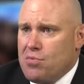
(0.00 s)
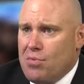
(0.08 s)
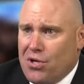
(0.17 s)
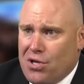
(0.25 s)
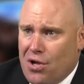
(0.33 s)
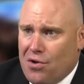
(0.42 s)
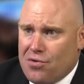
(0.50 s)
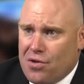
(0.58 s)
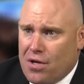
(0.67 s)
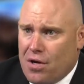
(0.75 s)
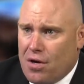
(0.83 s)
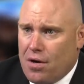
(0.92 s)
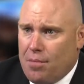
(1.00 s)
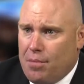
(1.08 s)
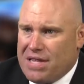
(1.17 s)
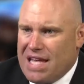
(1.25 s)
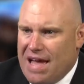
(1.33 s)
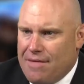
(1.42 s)
to $2 million a year,
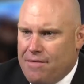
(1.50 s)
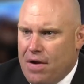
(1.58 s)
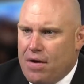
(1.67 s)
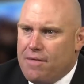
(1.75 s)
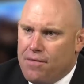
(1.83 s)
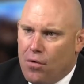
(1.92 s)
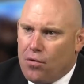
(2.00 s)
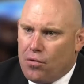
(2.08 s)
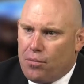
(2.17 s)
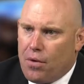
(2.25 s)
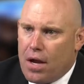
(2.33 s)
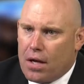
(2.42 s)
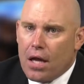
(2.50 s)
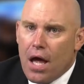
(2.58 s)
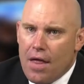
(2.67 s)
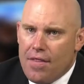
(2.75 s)
but they have very focal product.